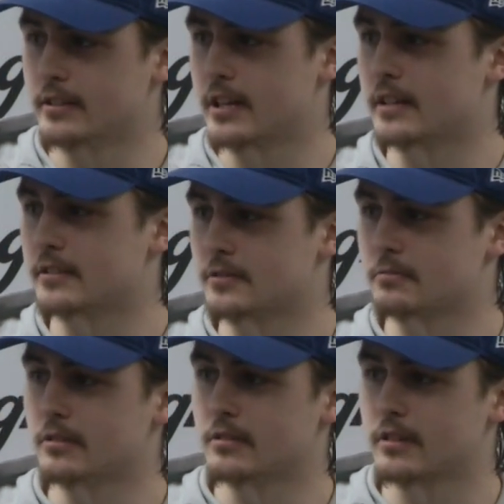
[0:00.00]
the chances
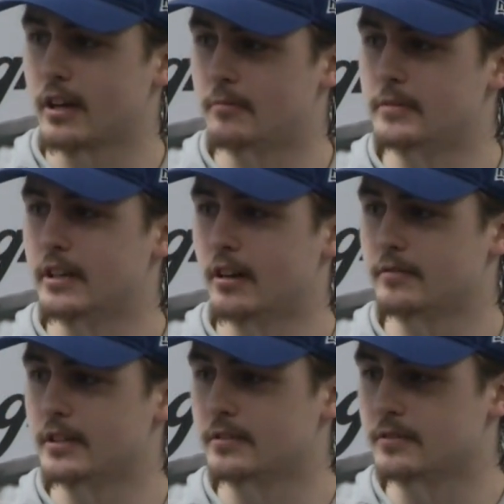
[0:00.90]
will come in the
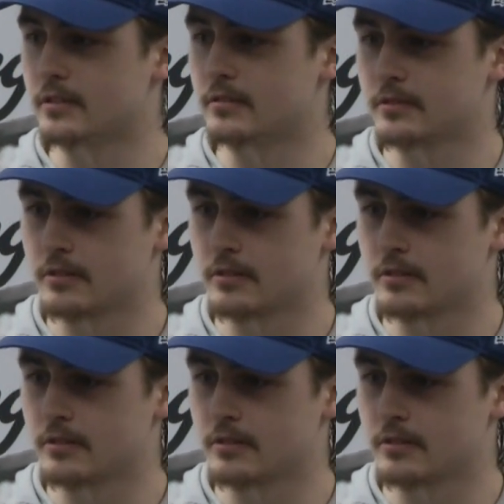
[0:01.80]
offensive zone.